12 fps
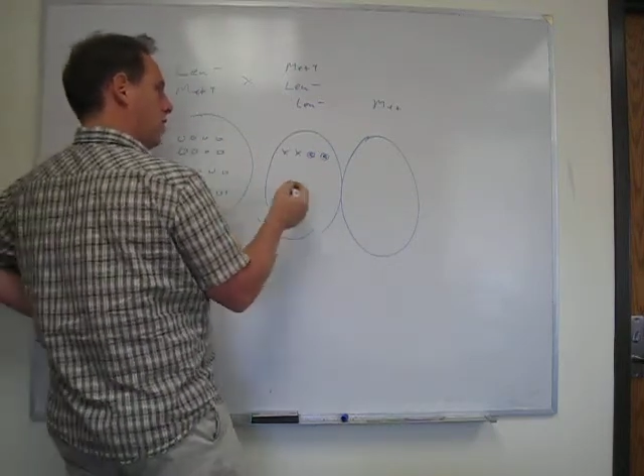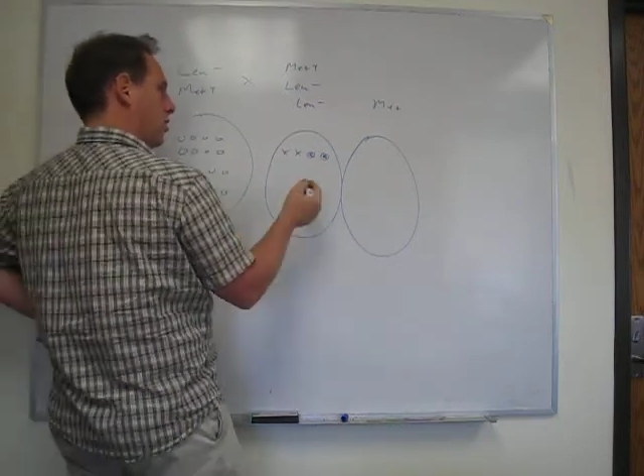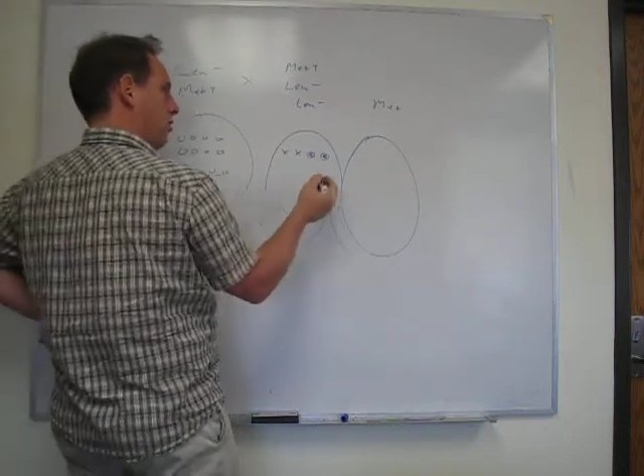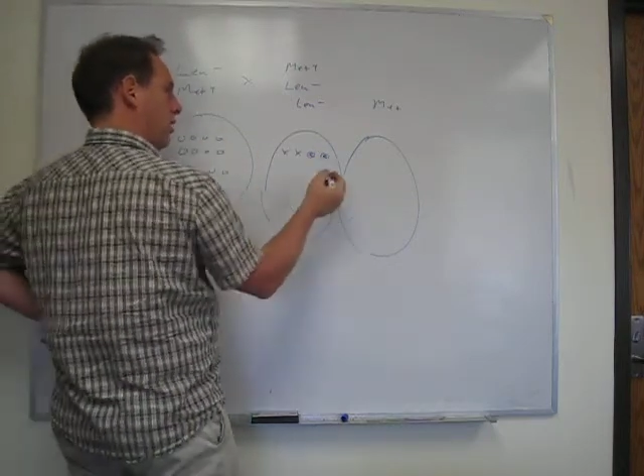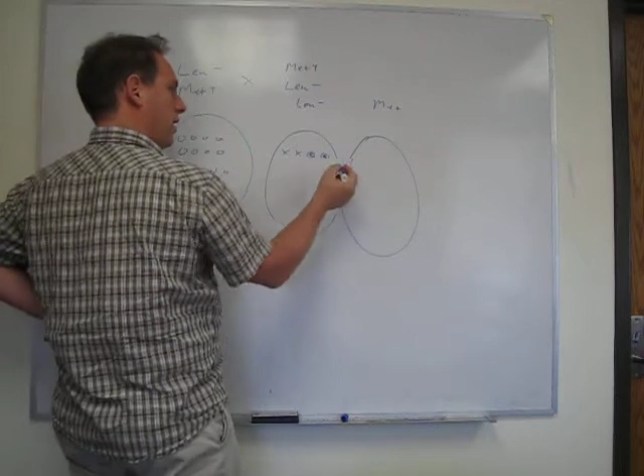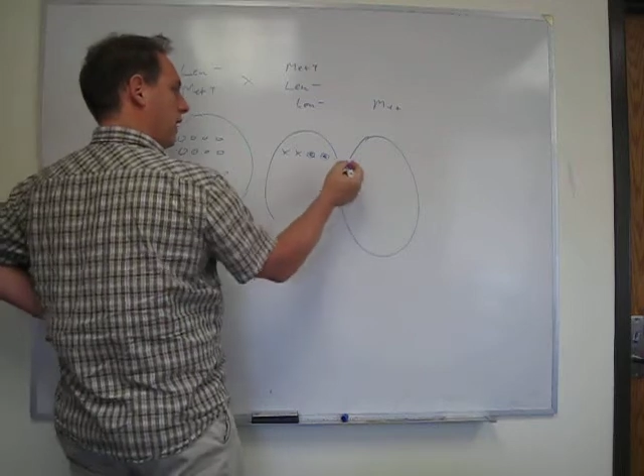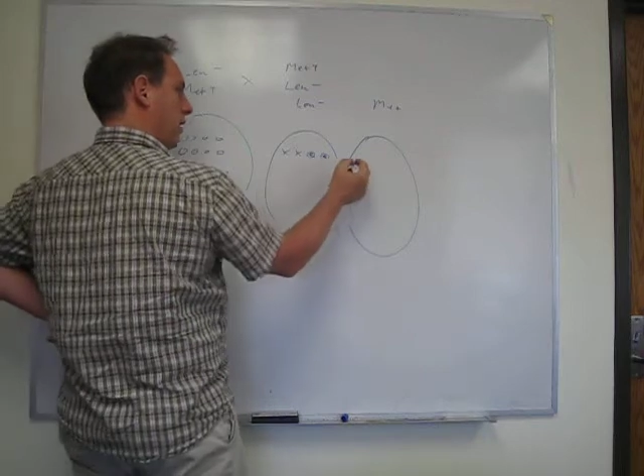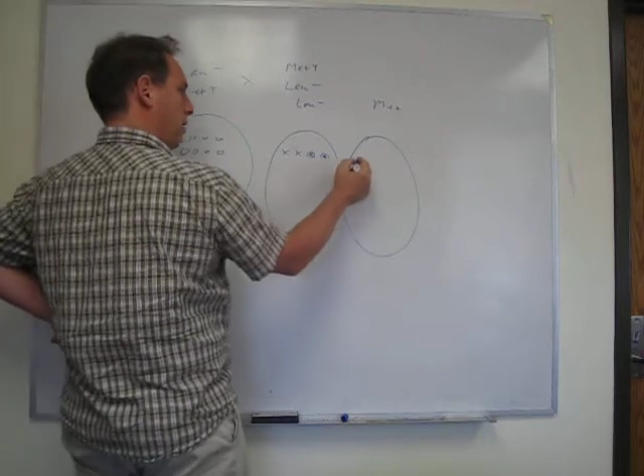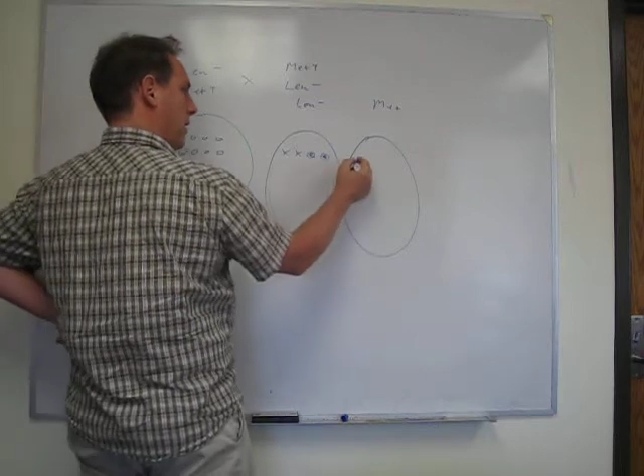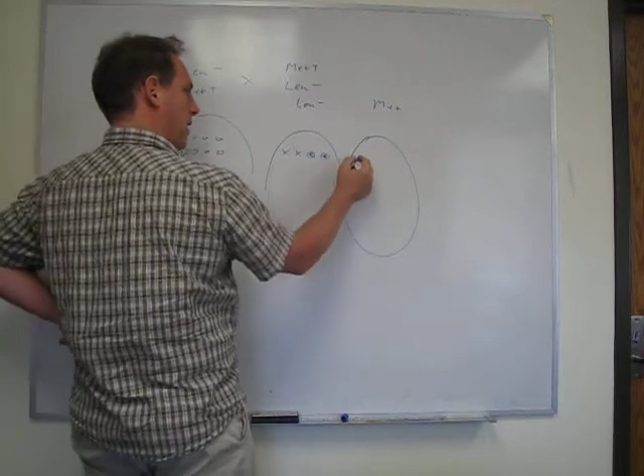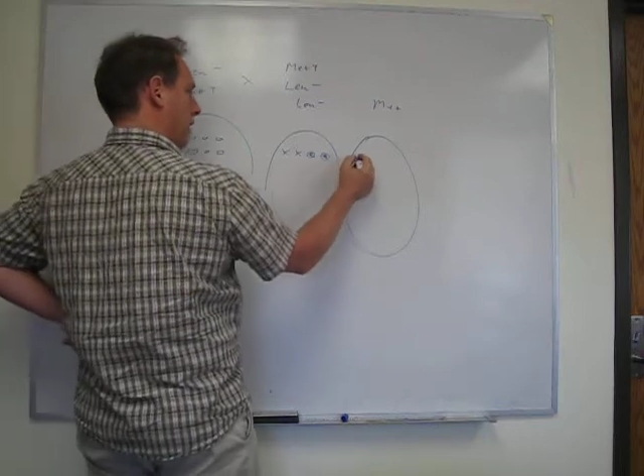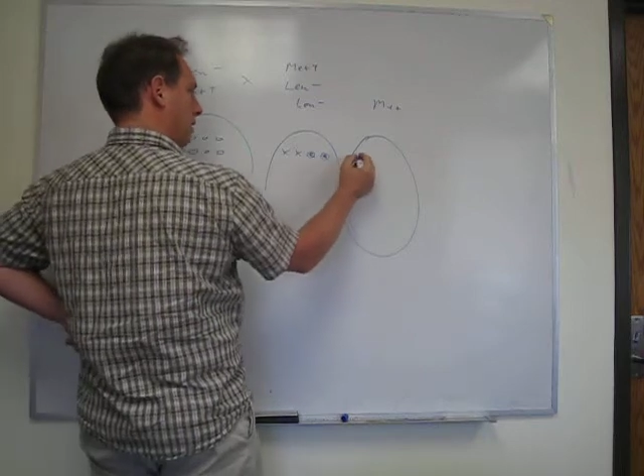you may get a
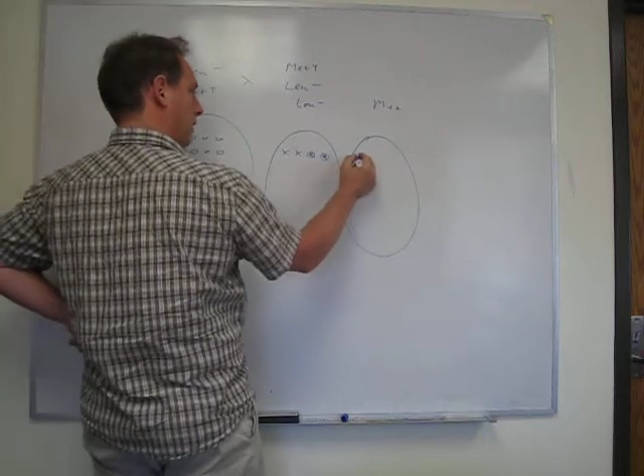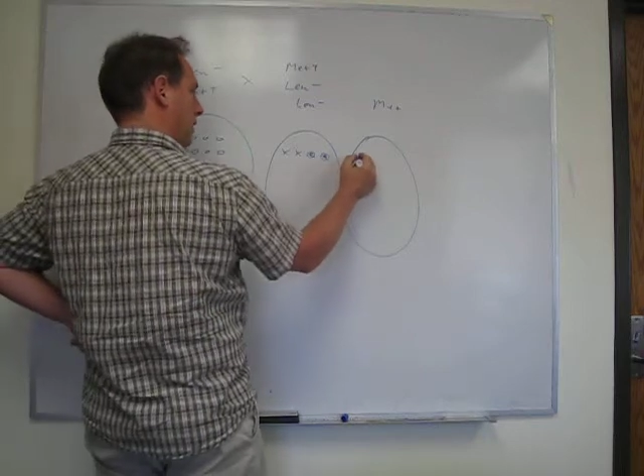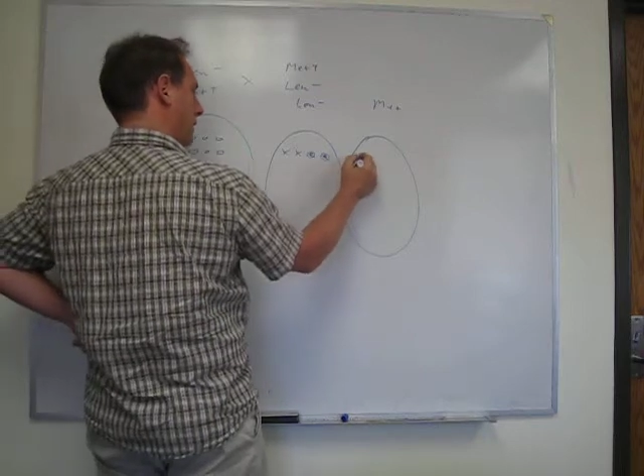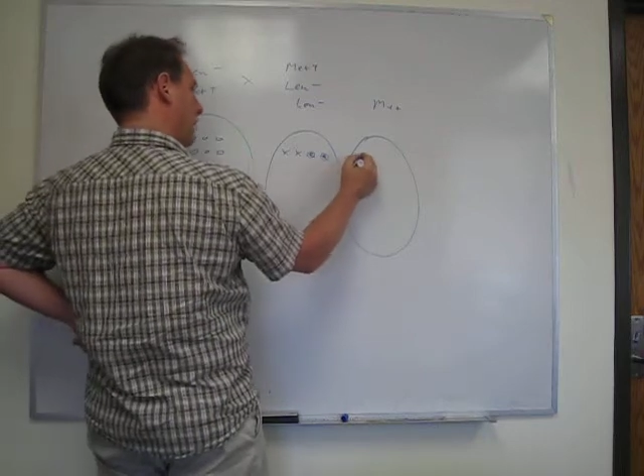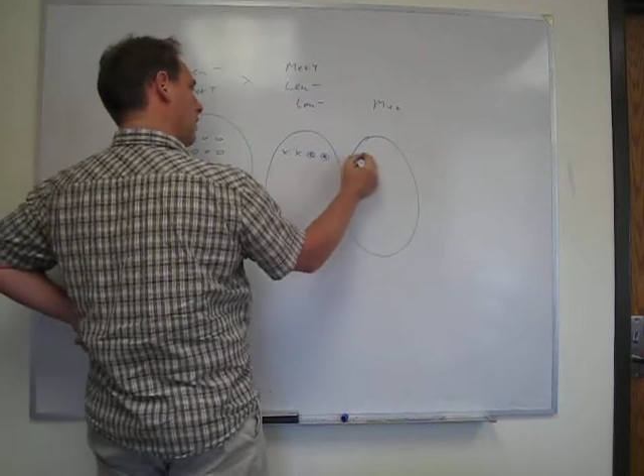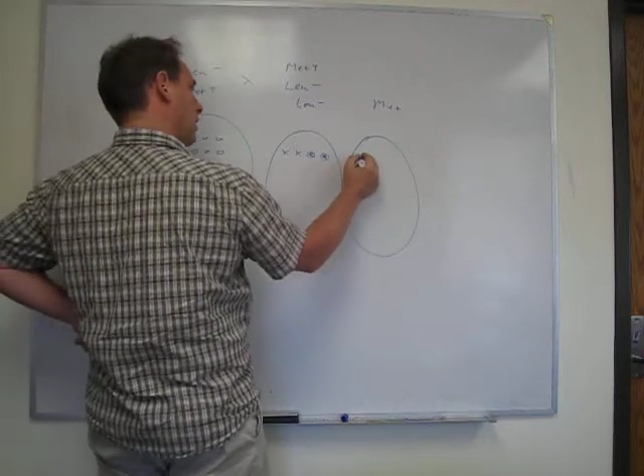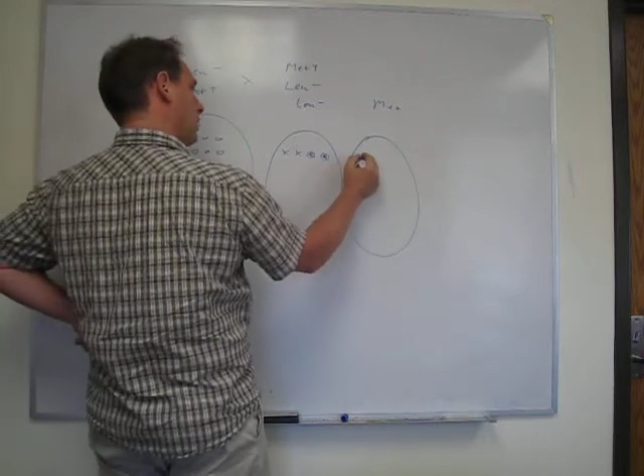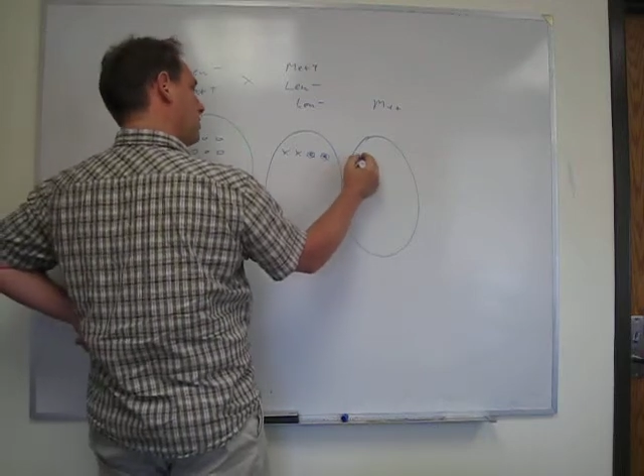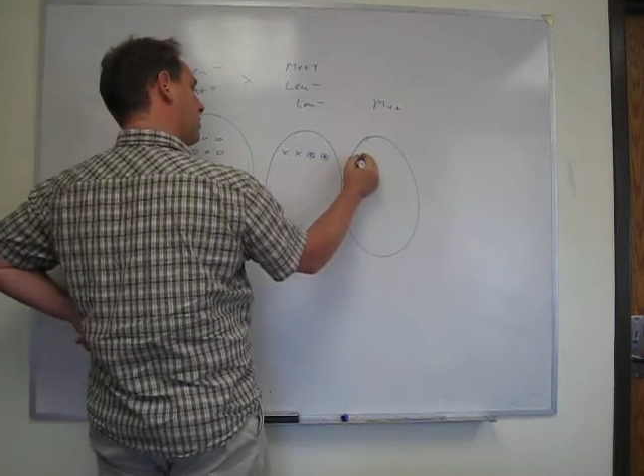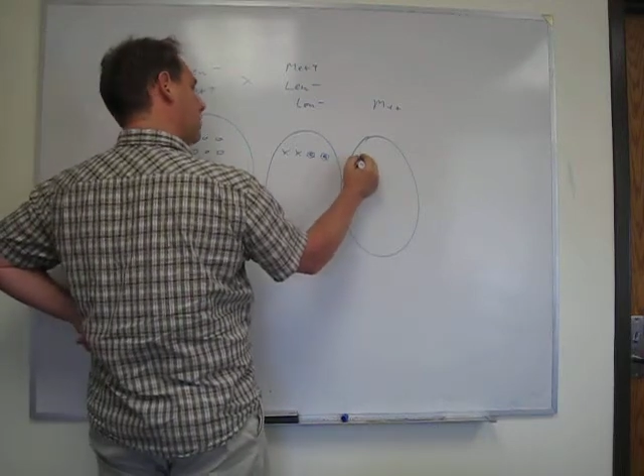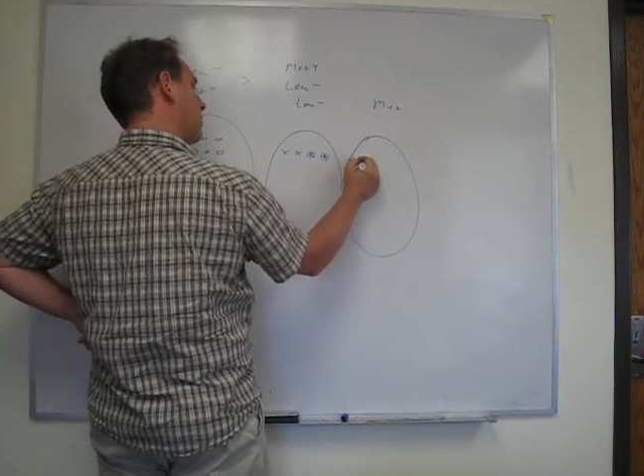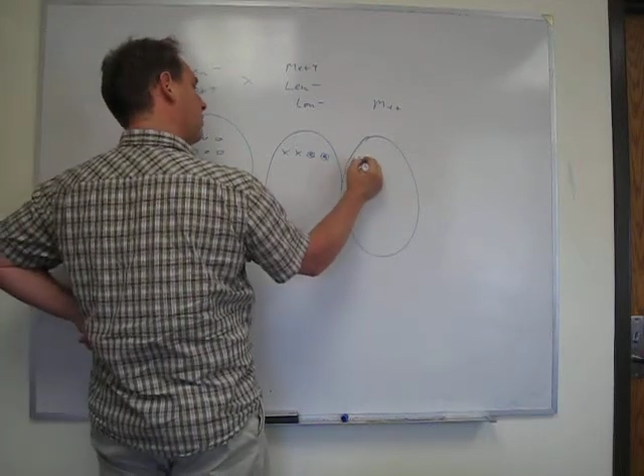pattern like this